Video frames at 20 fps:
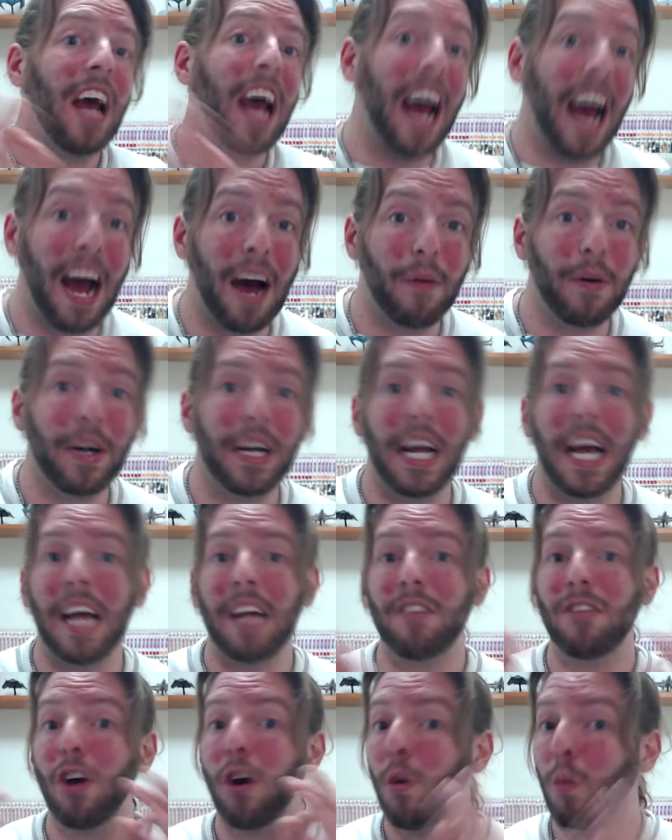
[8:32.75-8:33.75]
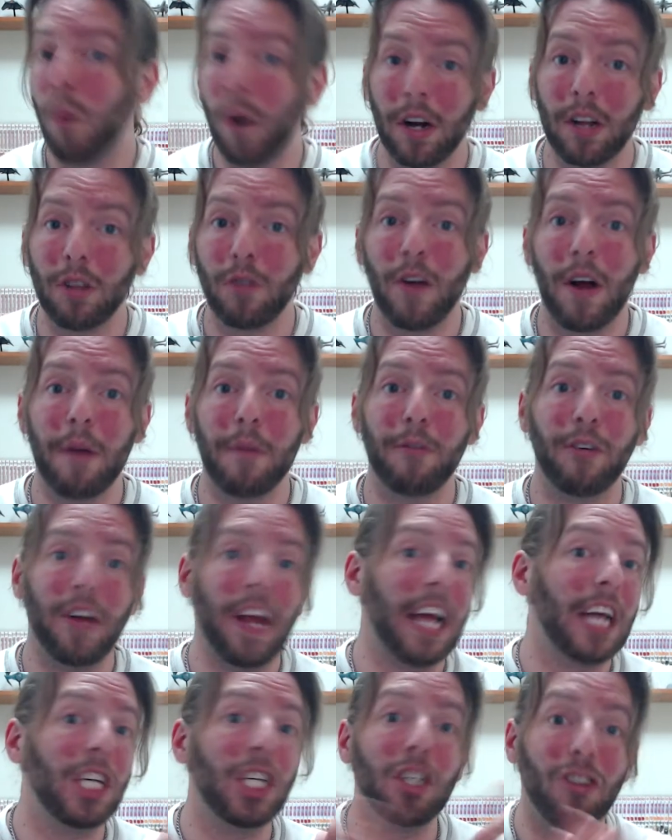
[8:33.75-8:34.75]
how it ends, what are the
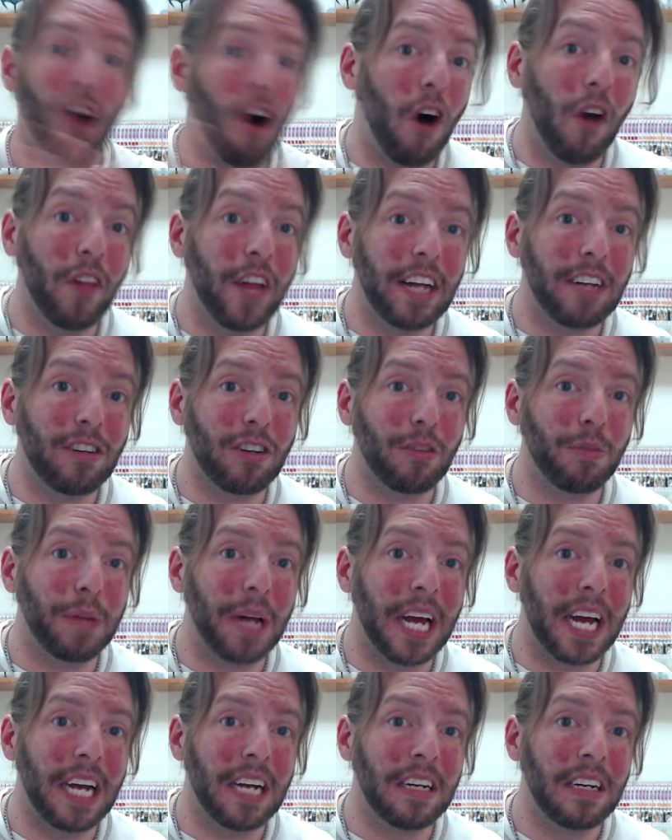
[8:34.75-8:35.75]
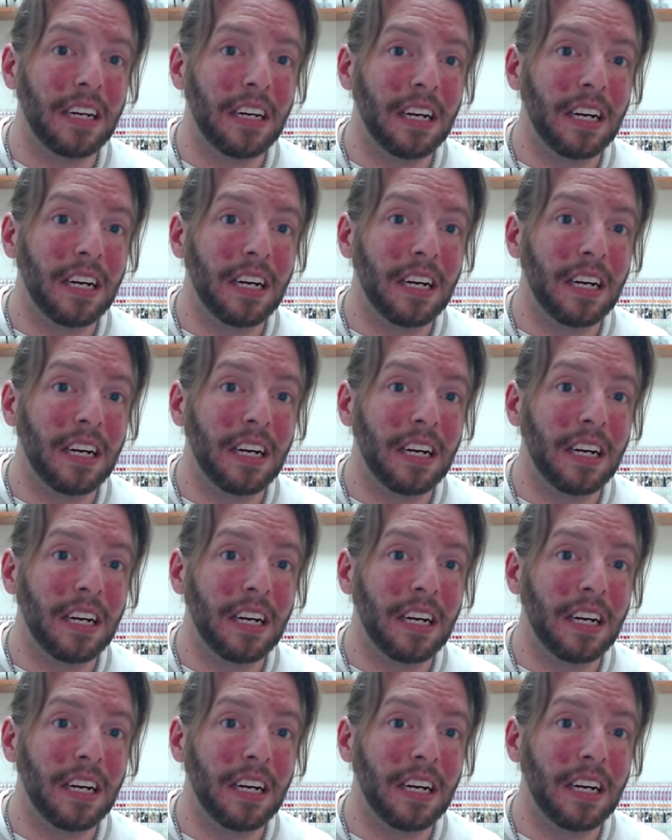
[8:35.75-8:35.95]
ramifications, all that's explained.